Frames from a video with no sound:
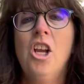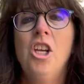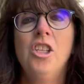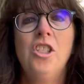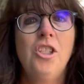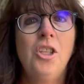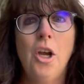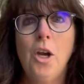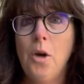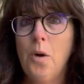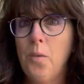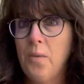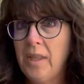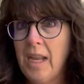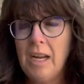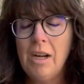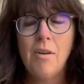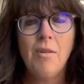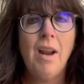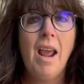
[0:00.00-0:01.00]
So
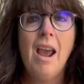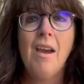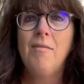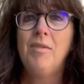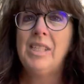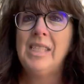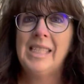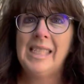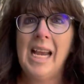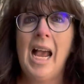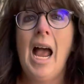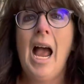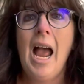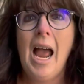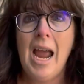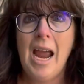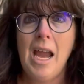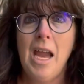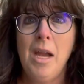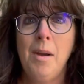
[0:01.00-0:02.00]
they don't have the
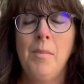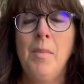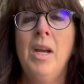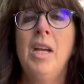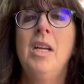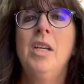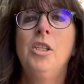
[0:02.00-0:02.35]
time